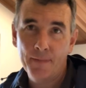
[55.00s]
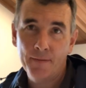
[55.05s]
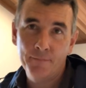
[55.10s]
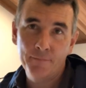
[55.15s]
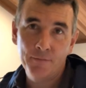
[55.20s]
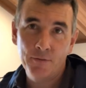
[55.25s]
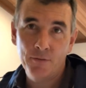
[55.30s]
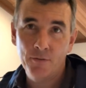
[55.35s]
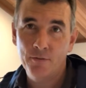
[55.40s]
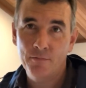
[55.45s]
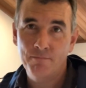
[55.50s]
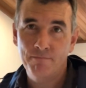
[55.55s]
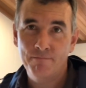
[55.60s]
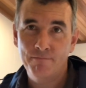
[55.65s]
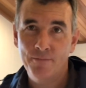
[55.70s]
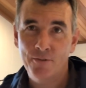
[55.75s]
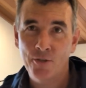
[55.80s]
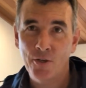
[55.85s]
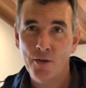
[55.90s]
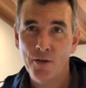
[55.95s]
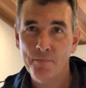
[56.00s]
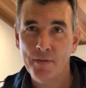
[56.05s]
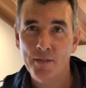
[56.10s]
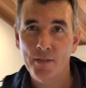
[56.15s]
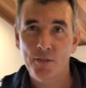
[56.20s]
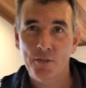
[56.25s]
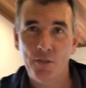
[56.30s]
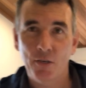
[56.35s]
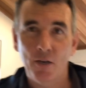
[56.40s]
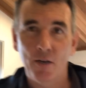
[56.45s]
just scoping
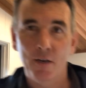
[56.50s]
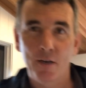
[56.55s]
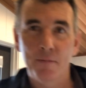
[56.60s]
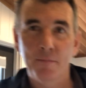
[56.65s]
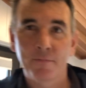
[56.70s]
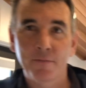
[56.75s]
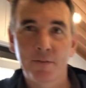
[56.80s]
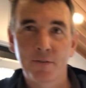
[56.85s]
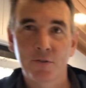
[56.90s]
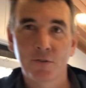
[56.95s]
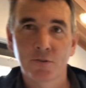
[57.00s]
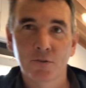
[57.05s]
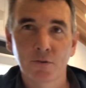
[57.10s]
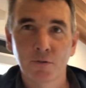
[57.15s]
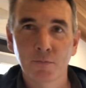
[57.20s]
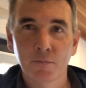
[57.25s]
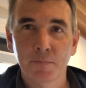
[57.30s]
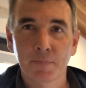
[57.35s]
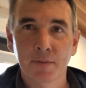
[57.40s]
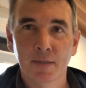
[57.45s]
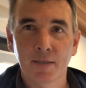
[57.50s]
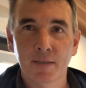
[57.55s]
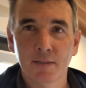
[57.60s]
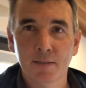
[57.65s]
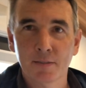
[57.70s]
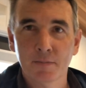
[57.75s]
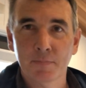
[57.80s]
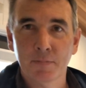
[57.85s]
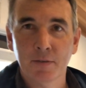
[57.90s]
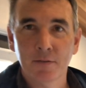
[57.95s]
the time for this storm to
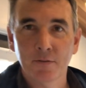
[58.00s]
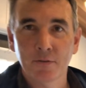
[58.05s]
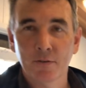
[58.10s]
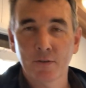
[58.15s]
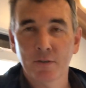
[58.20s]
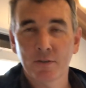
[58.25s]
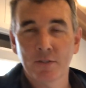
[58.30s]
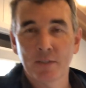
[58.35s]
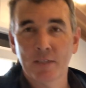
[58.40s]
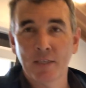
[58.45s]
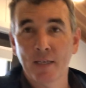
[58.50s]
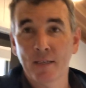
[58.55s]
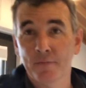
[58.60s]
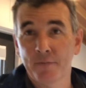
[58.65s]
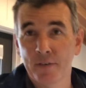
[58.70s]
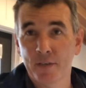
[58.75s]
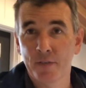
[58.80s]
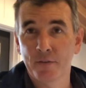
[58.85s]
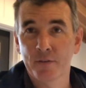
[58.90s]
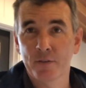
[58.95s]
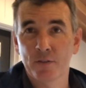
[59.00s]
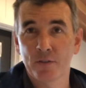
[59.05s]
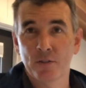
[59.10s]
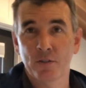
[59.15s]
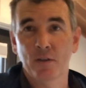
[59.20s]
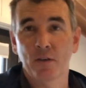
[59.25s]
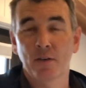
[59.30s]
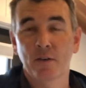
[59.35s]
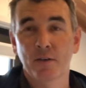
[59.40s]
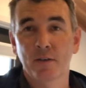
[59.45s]
pass, but I thought I'd start the video
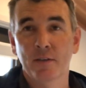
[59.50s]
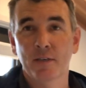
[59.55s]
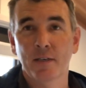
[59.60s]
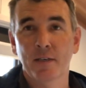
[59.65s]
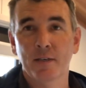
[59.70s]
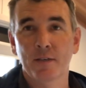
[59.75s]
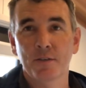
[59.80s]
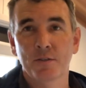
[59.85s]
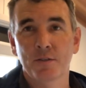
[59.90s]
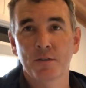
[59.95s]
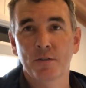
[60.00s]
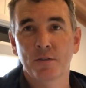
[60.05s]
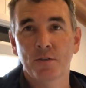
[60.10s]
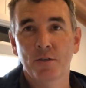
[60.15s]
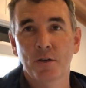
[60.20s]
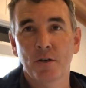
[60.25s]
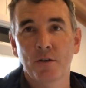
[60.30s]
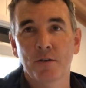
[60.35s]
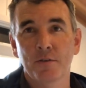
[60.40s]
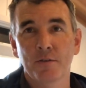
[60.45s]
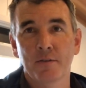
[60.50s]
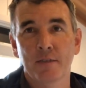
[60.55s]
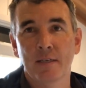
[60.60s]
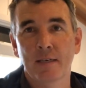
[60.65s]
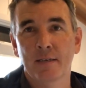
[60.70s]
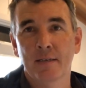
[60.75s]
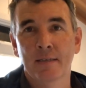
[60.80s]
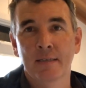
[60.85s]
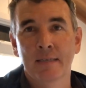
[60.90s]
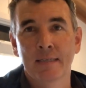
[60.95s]
inside and show you
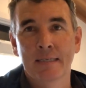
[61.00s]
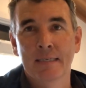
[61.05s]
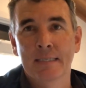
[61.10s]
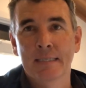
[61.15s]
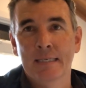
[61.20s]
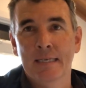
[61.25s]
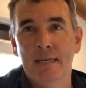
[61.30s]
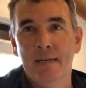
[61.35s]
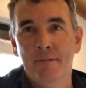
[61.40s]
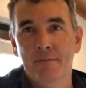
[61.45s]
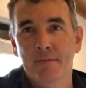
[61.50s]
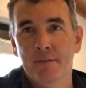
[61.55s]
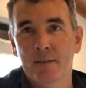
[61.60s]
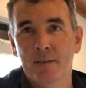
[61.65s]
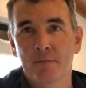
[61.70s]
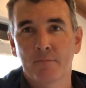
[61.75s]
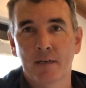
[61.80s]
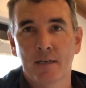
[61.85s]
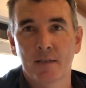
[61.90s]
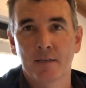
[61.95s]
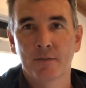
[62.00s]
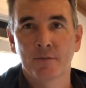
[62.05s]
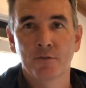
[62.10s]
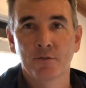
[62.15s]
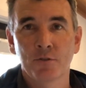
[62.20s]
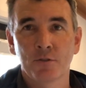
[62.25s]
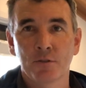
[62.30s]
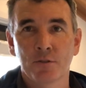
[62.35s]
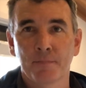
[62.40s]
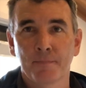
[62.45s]
that everything
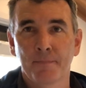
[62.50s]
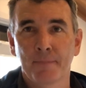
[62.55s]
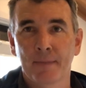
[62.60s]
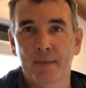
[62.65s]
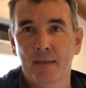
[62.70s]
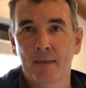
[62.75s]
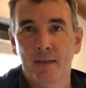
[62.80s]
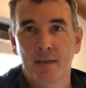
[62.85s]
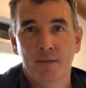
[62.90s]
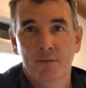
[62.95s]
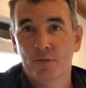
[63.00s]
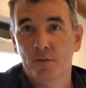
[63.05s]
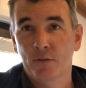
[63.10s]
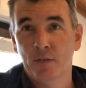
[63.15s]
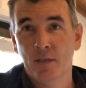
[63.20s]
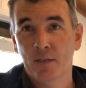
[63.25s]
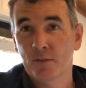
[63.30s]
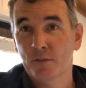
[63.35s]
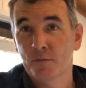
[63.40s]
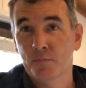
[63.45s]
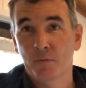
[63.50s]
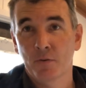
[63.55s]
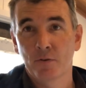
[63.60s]
runs as per